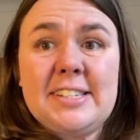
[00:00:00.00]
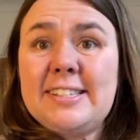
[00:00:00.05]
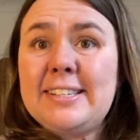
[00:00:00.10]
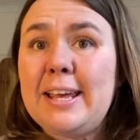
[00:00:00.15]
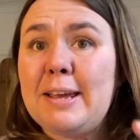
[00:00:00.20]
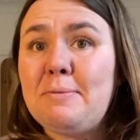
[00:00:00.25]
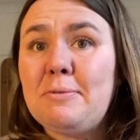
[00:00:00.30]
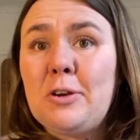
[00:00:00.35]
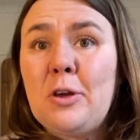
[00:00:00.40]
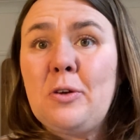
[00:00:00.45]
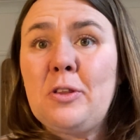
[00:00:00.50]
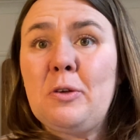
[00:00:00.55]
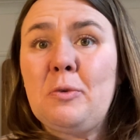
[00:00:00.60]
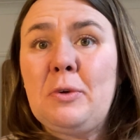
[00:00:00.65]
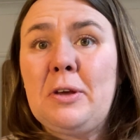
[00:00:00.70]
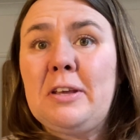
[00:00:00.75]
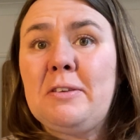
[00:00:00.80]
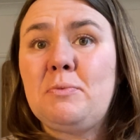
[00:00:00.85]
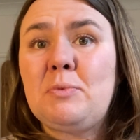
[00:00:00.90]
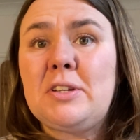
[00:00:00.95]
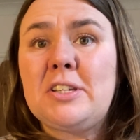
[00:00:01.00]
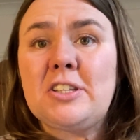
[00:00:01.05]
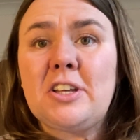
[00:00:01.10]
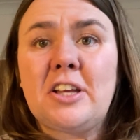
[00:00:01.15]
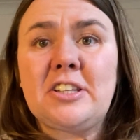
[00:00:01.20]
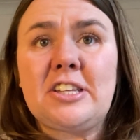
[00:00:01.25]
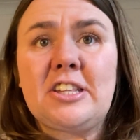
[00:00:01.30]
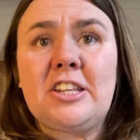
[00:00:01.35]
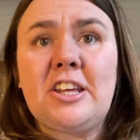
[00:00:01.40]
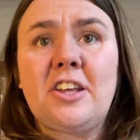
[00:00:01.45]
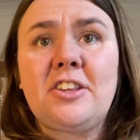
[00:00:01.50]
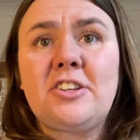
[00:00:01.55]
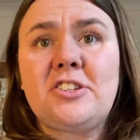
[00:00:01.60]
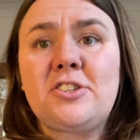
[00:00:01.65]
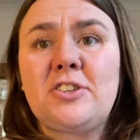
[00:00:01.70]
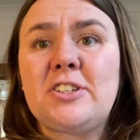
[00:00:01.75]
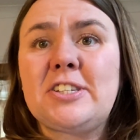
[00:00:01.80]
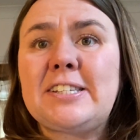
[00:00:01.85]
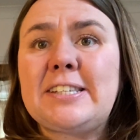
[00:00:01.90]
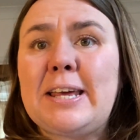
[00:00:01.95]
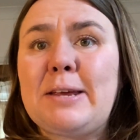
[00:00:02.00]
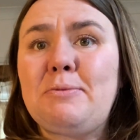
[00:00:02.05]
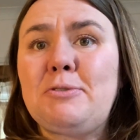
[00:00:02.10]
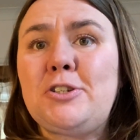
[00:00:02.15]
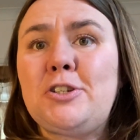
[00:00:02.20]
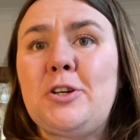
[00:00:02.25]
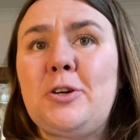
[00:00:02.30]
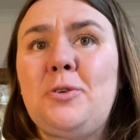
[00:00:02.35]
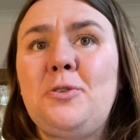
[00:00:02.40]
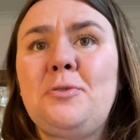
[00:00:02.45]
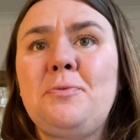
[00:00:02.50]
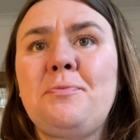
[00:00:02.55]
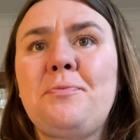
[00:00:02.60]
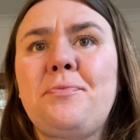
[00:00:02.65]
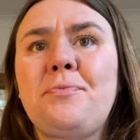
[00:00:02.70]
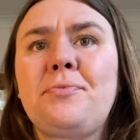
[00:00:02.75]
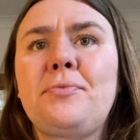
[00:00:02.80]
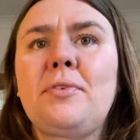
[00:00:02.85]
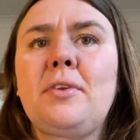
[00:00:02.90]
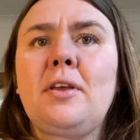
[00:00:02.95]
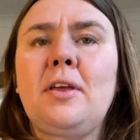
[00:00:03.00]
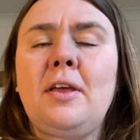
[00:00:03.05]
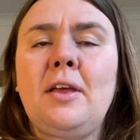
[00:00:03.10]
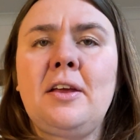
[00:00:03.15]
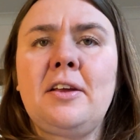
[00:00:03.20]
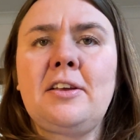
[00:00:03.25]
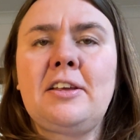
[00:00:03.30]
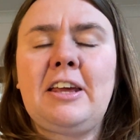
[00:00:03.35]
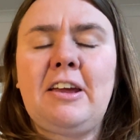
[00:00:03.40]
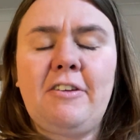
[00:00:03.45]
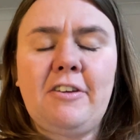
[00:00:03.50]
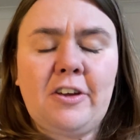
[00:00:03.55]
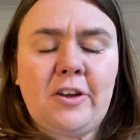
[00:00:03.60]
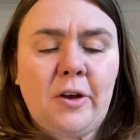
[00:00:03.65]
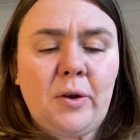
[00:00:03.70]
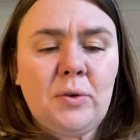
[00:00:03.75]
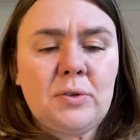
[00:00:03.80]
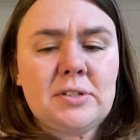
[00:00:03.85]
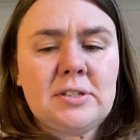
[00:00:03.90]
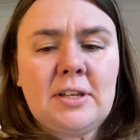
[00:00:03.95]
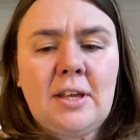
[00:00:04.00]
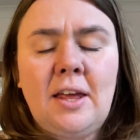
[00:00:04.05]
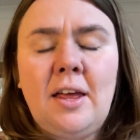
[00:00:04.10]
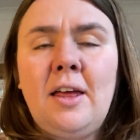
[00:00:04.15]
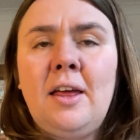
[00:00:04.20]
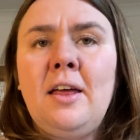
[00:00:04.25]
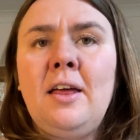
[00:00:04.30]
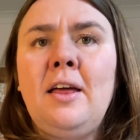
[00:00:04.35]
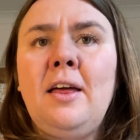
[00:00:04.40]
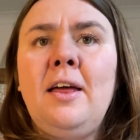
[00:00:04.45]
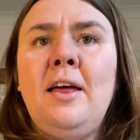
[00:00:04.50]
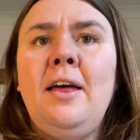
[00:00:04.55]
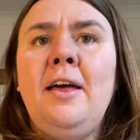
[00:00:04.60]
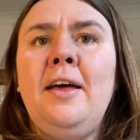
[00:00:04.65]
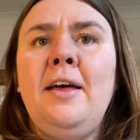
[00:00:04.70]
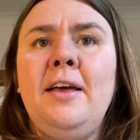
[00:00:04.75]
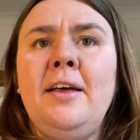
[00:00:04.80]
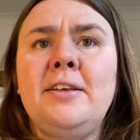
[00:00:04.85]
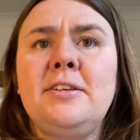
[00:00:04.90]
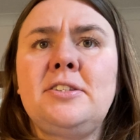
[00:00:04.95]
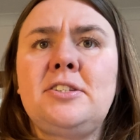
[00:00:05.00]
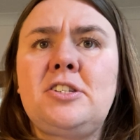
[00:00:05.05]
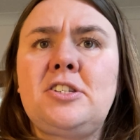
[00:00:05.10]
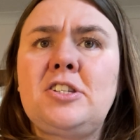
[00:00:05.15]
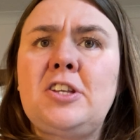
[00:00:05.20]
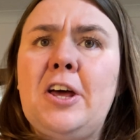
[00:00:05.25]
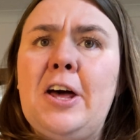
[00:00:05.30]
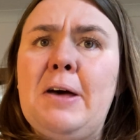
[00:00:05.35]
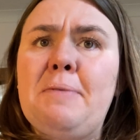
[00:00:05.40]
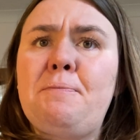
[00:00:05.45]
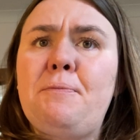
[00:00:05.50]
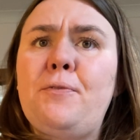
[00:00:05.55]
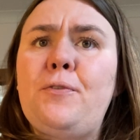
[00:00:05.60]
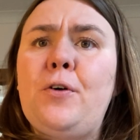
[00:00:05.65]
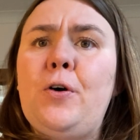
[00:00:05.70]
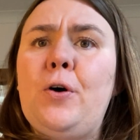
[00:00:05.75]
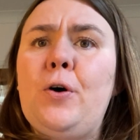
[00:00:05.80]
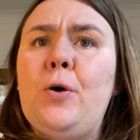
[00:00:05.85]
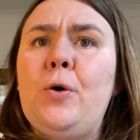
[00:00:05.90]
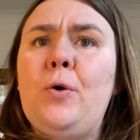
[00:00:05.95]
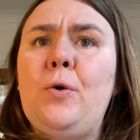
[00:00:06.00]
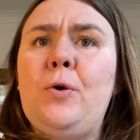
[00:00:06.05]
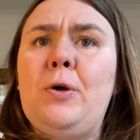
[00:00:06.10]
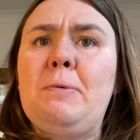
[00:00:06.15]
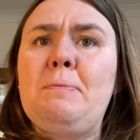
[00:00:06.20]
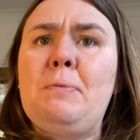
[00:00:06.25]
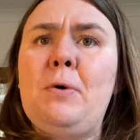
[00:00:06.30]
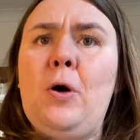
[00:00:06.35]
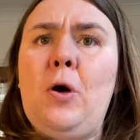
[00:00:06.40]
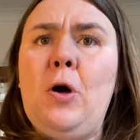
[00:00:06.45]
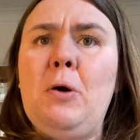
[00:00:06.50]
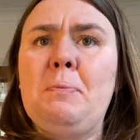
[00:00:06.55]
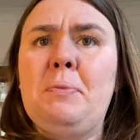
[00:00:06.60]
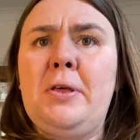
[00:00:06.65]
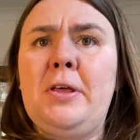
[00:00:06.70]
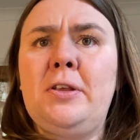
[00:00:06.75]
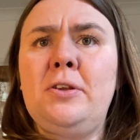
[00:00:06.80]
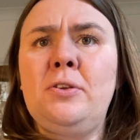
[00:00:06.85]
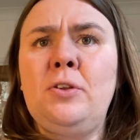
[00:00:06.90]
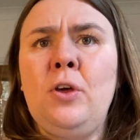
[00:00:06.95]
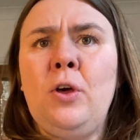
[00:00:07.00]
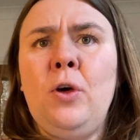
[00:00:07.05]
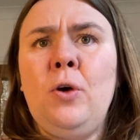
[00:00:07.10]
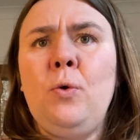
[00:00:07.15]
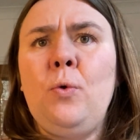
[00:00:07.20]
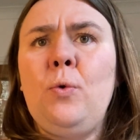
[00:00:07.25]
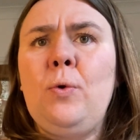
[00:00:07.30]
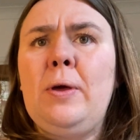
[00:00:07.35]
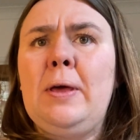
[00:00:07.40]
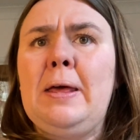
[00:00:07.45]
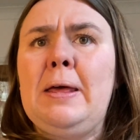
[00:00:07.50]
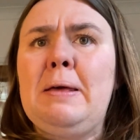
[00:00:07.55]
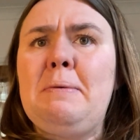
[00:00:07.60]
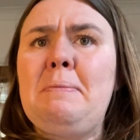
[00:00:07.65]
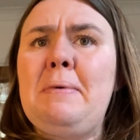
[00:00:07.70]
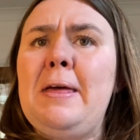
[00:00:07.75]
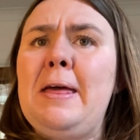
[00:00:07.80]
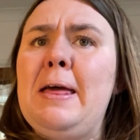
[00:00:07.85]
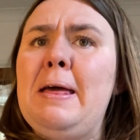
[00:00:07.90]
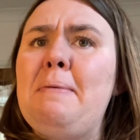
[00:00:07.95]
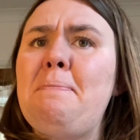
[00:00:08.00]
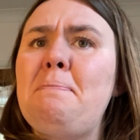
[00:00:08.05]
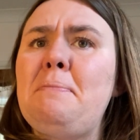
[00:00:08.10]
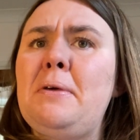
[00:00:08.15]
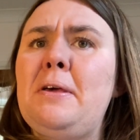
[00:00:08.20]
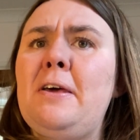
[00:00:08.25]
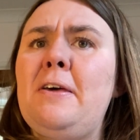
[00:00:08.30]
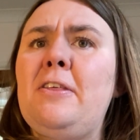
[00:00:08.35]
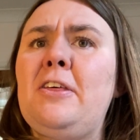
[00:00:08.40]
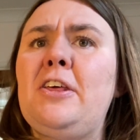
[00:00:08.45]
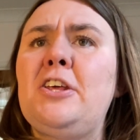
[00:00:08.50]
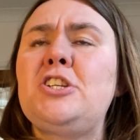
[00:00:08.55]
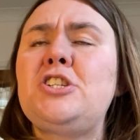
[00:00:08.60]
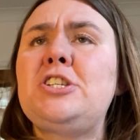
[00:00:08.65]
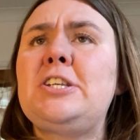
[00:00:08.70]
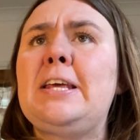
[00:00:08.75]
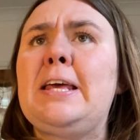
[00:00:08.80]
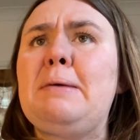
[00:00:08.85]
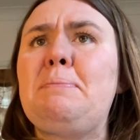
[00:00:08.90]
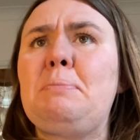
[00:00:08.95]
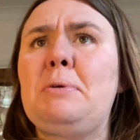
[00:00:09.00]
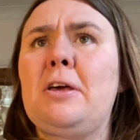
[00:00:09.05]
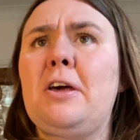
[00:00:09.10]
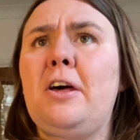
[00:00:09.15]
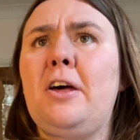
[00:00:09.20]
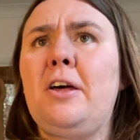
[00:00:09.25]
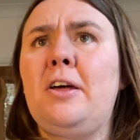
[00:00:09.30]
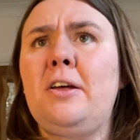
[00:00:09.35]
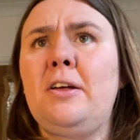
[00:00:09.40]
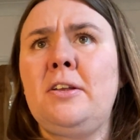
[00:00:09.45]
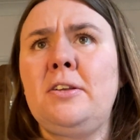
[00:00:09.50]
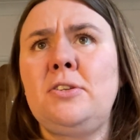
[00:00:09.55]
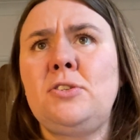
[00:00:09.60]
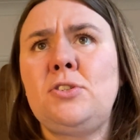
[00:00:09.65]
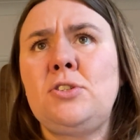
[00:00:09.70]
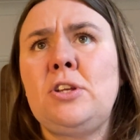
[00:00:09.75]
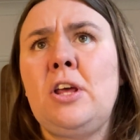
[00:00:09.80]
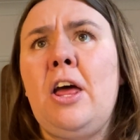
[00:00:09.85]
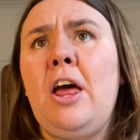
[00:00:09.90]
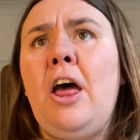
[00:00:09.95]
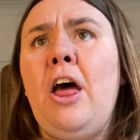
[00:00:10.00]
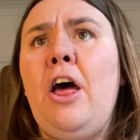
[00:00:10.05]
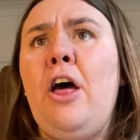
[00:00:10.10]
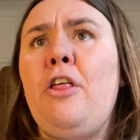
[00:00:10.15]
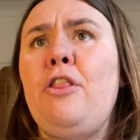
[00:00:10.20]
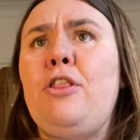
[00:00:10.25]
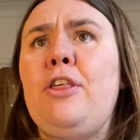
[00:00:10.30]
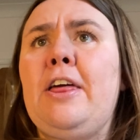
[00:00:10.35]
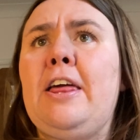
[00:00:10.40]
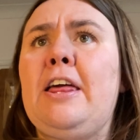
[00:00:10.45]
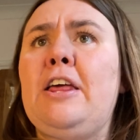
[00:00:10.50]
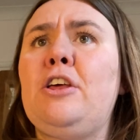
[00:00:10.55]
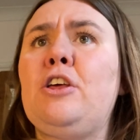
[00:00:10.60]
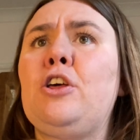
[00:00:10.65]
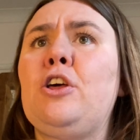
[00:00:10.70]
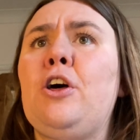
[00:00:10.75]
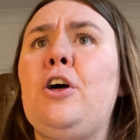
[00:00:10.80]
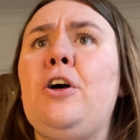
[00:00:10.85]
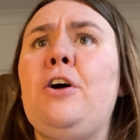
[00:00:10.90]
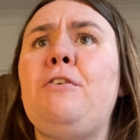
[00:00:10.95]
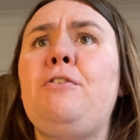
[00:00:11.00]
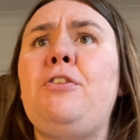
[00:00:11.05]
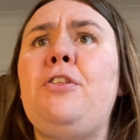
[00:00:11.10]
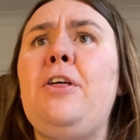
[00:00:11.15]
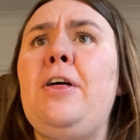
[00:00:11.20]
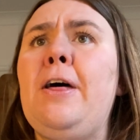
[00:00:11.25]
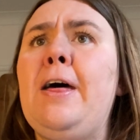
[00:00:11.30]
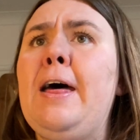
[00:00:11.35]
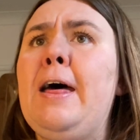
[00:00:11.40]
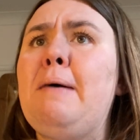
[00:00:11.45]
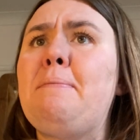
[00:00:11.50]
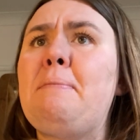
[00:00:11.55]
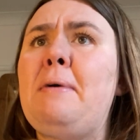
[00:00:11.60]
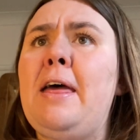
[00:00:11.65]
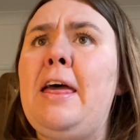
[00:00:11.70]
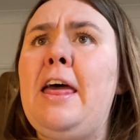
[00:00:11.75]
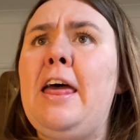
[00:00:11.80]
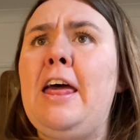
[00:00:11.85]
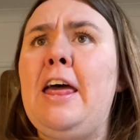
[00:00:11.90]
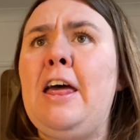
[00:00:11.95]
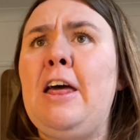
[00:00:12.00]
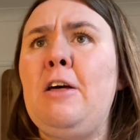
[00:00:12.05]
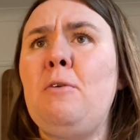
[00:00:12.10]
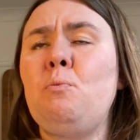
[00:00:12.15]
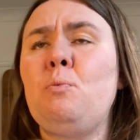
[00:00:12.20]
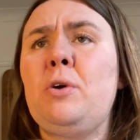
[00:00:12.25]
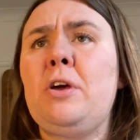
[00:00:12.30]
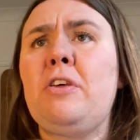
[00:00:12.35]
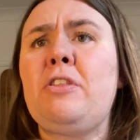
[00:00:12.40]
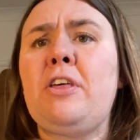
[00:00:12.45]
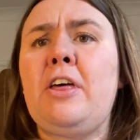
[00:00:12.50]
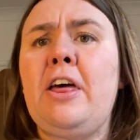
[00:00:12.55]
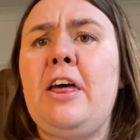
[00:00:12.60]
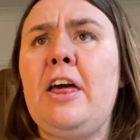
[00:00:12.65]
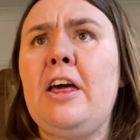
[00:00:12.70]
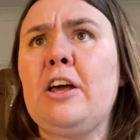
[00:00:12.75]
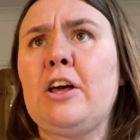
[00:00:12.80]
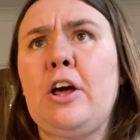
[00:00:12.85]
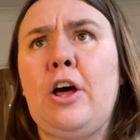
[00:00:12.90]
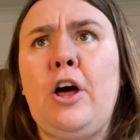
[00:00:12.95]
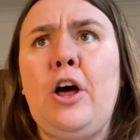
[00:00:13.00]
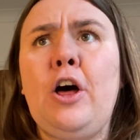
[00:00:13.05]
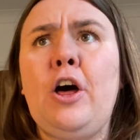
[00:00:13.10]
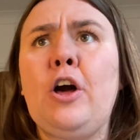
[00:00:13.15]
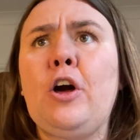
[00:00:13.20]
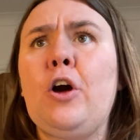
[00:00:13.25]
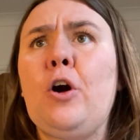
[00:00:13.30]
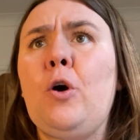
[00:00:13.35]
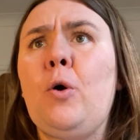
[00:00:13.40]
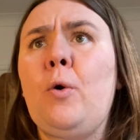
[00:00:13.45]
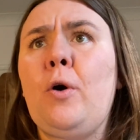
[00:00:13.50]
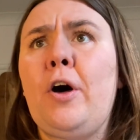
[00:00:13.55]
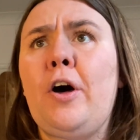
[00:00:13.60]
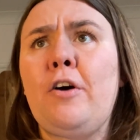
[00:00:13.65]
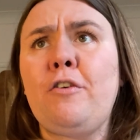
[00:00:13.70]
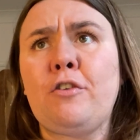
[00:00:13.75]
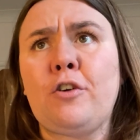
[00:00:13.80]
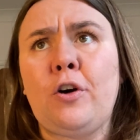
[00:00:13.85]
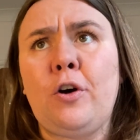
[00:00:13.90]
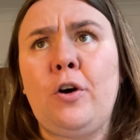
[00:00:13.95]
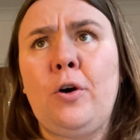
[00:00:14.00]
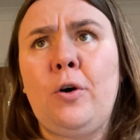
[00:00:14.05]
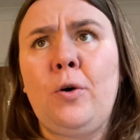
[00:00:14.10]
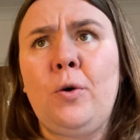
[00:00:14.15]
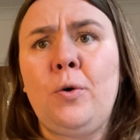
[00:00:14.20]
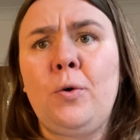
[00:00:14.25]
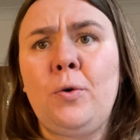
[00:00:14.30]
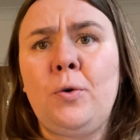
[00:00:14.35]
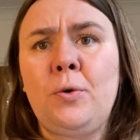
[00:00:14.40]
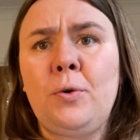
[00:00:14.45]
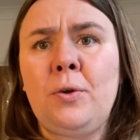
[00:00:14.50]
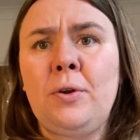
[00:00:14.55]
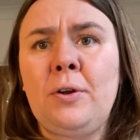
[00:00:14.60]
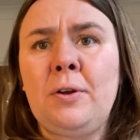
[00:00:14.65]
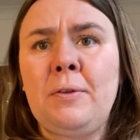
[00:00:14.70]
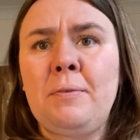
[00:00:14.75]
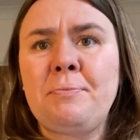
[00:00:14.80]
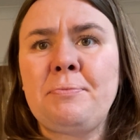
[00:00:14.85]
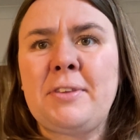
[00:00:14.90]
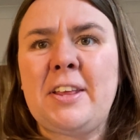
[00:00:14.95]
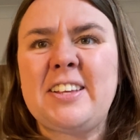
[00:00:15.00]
Same note that we started the others on, same tune. Here it goes. Stop for a moment, remember the shipyards. Think of the men with their cargo of gold.